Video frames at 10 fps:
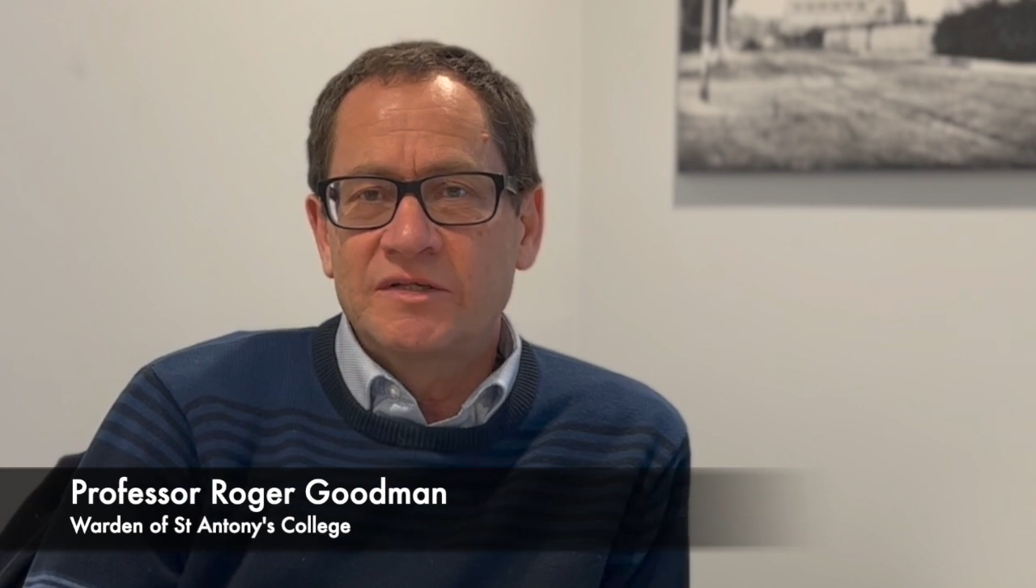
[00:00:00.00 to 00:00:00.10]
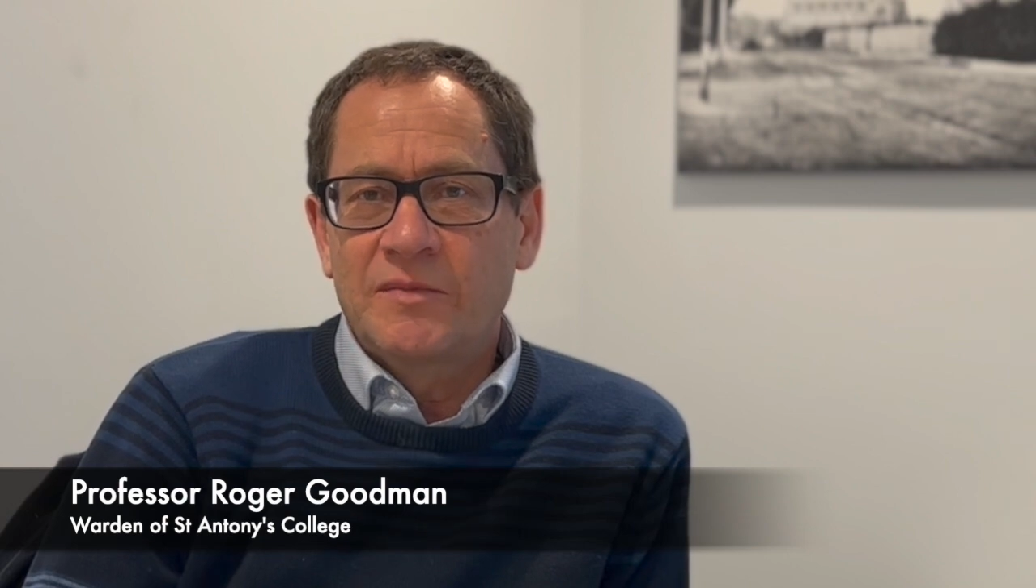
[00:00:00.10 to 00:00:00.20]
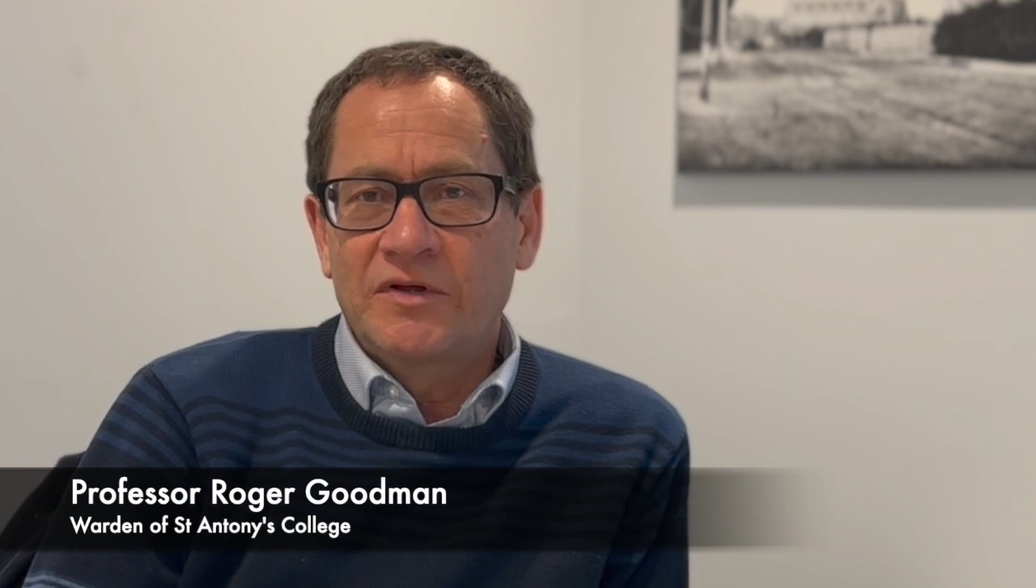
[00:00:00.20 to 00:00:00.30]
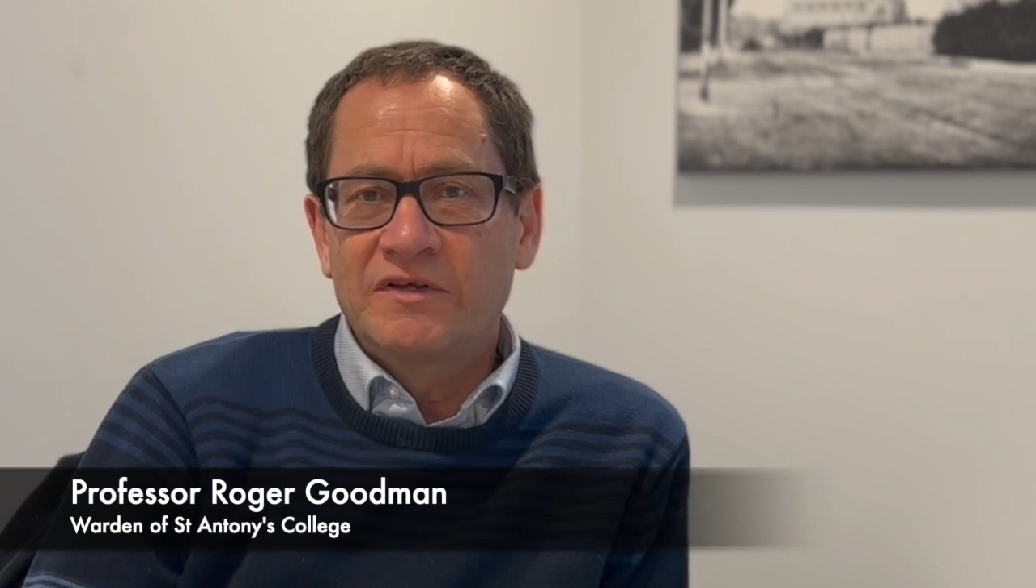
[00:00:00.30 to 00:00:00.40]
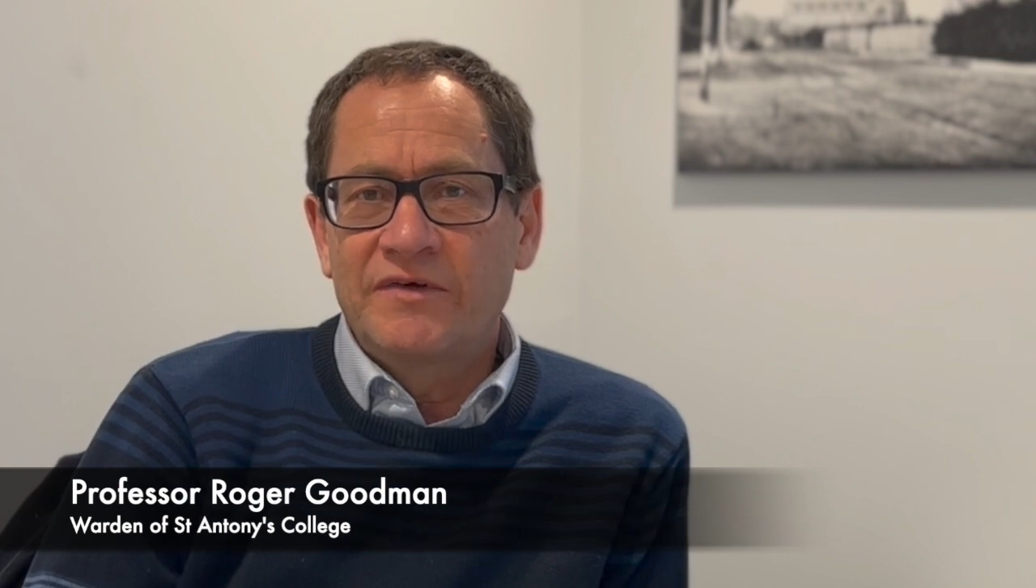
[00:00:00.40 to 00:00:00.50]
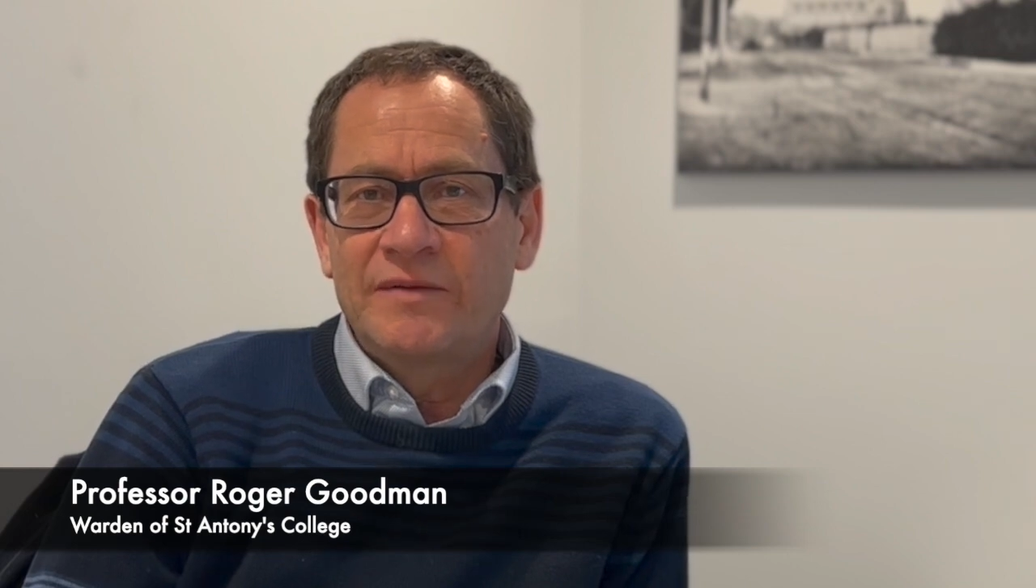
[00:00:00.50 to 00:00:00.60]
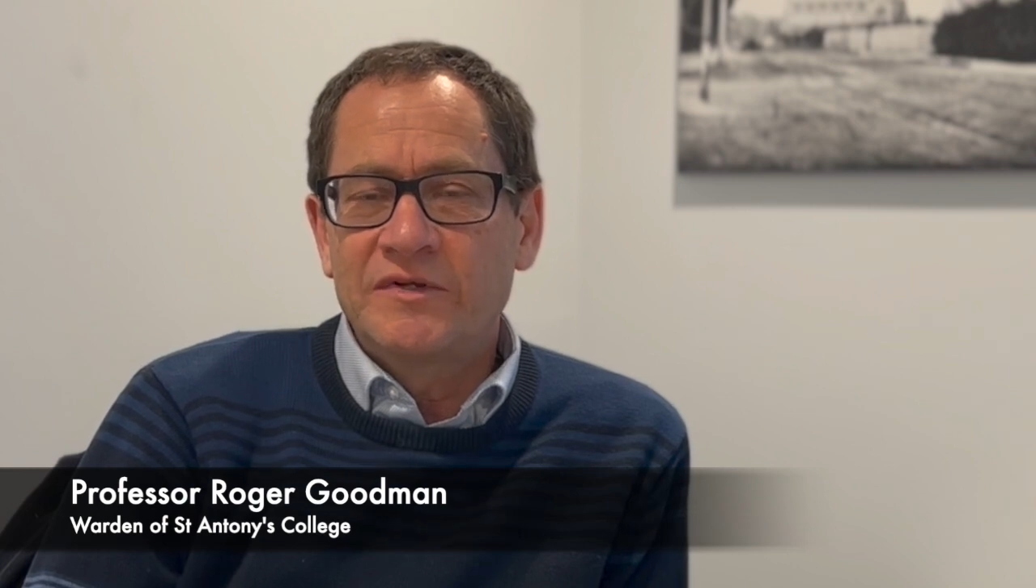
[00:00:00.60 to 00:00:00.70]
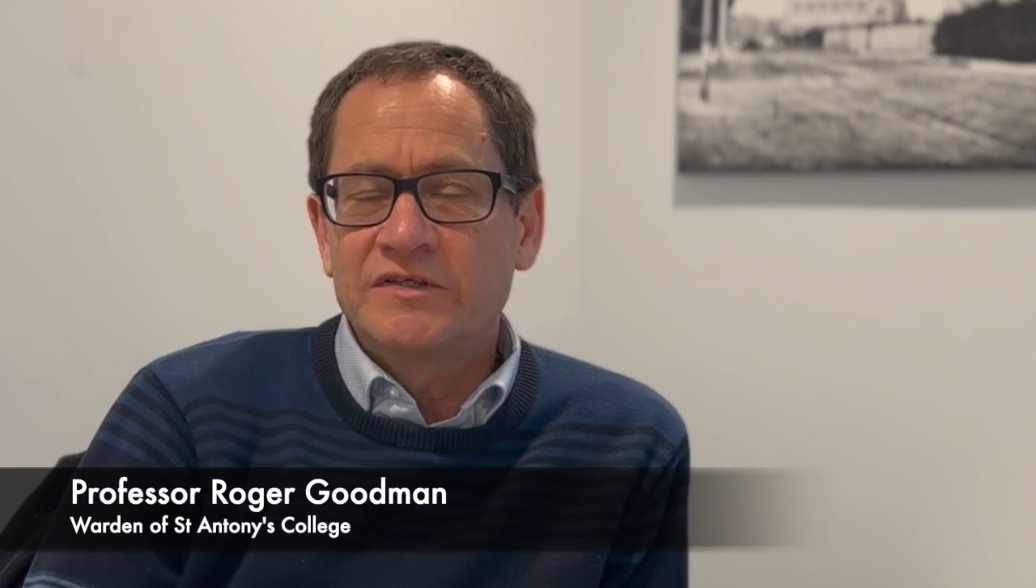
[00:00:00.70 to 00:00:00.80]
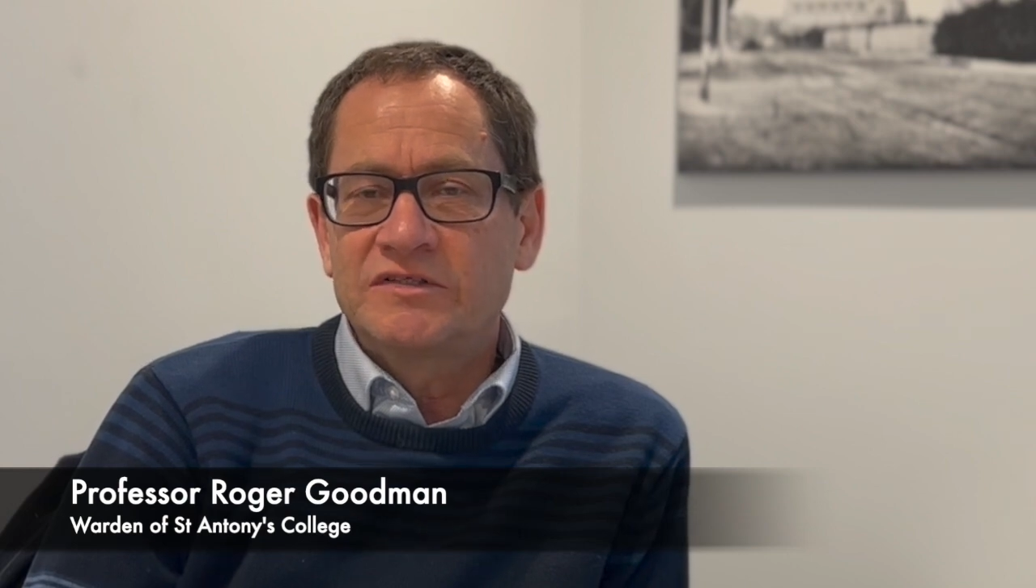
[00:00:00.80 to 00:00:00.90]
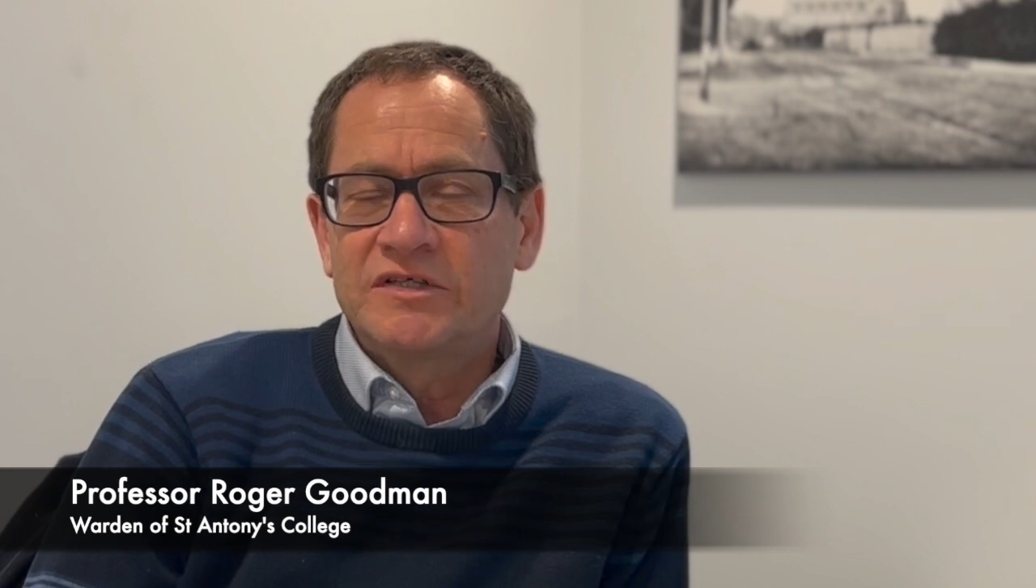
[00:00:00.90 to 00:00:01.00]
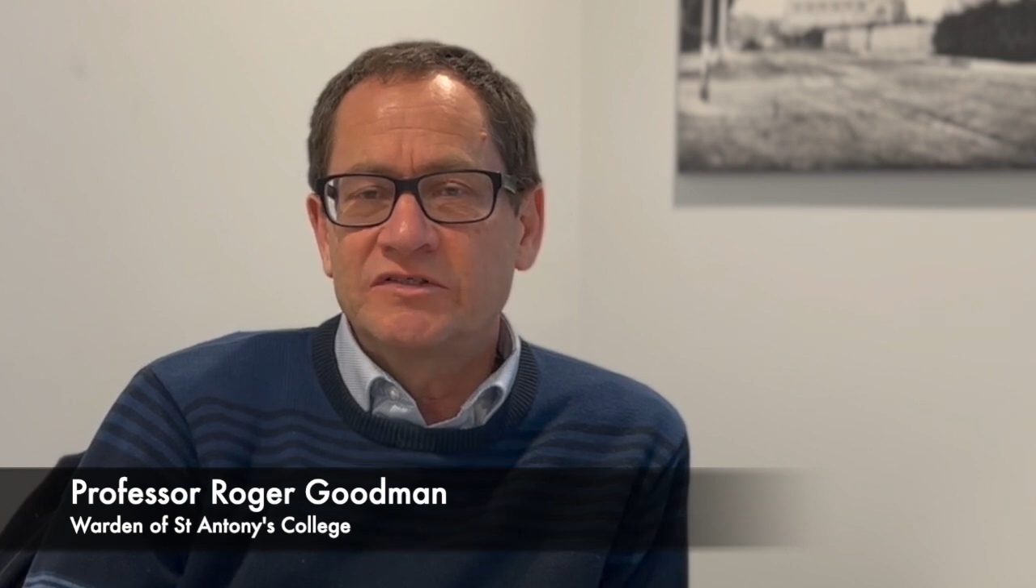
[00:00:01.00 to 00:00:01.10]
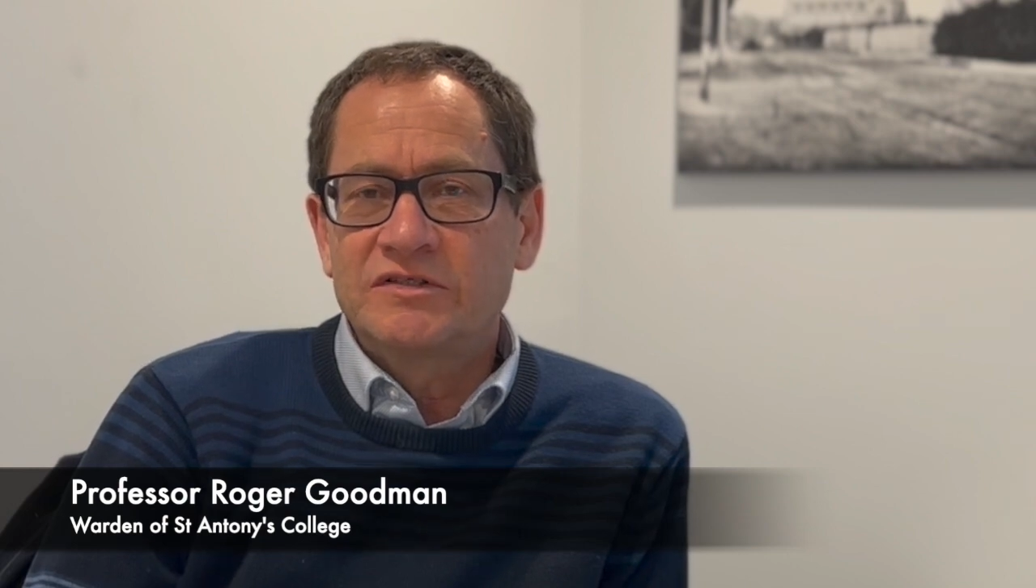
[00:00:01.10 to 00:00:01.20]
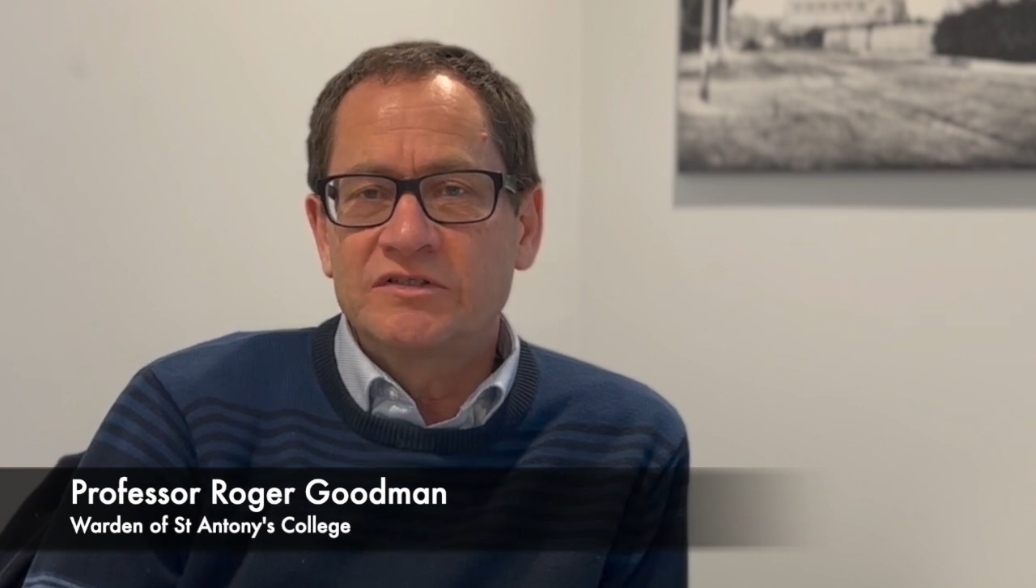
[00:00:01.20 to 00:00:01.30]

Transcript: our Development Assistance